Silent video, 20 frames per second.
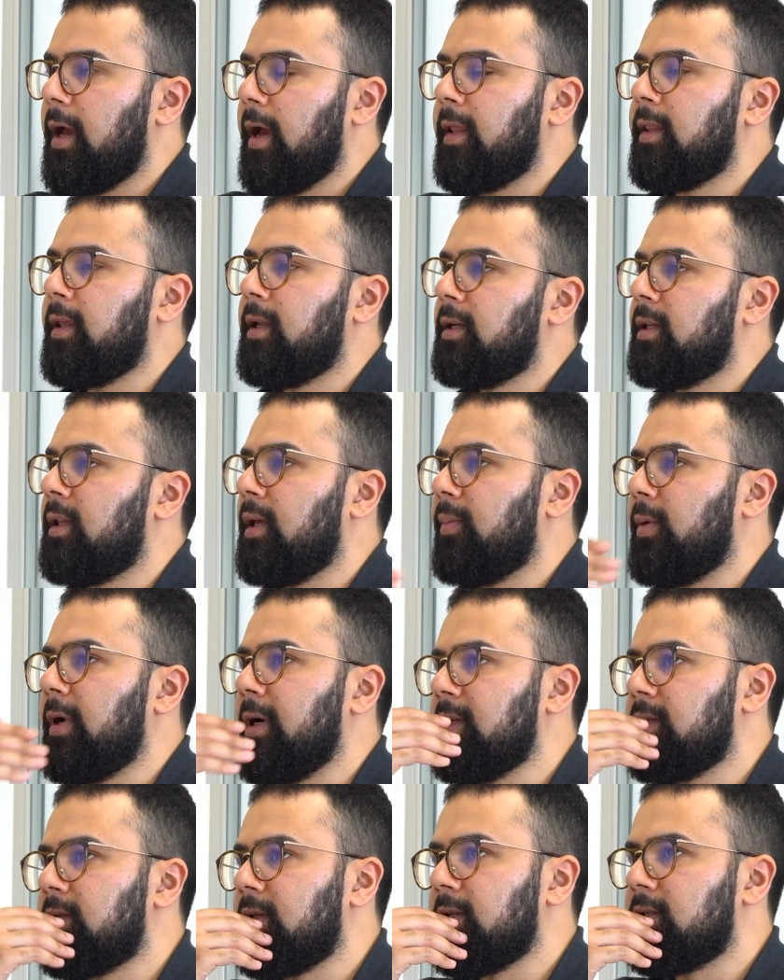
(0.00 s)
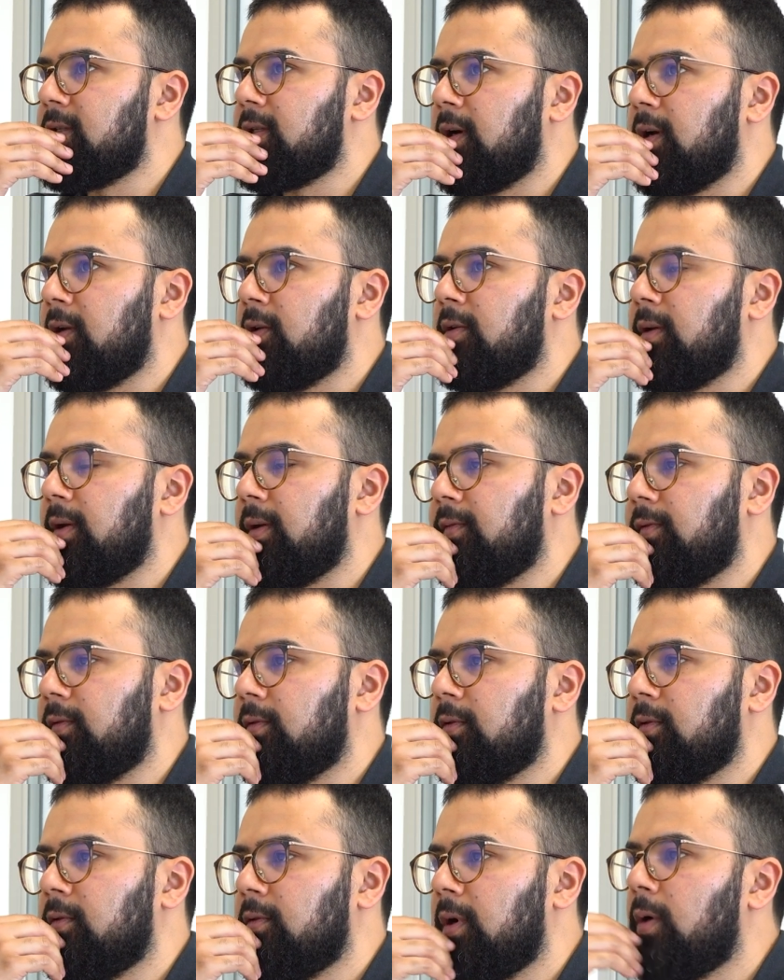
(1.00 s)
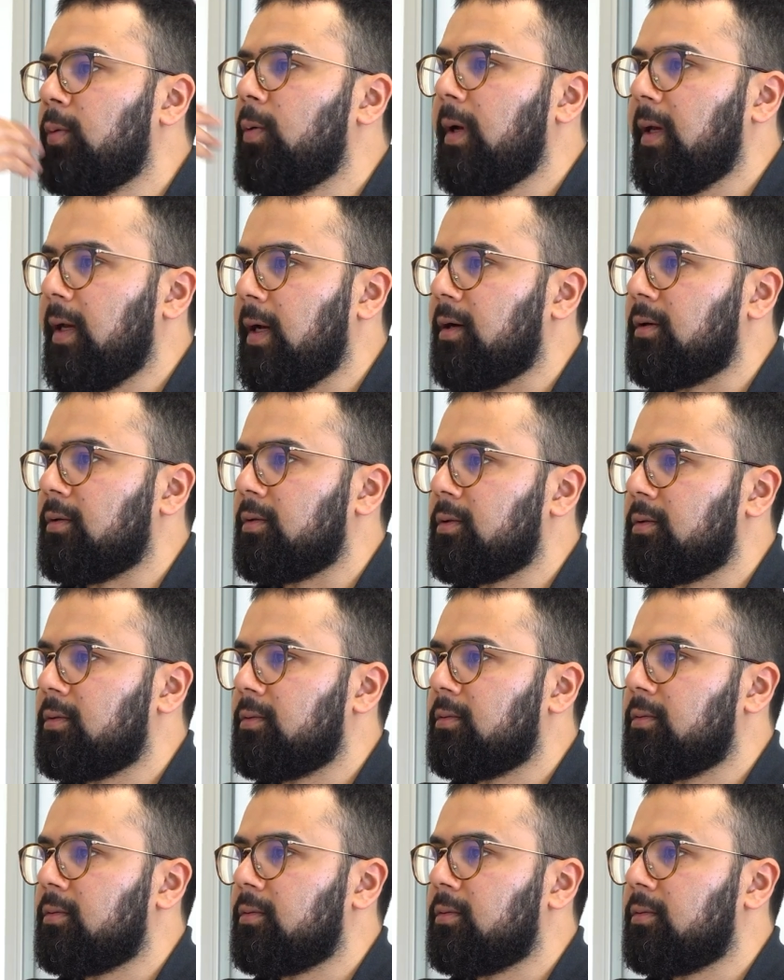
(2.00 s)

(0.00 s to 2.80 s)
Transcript: And then in their minds, they start looking for a way out.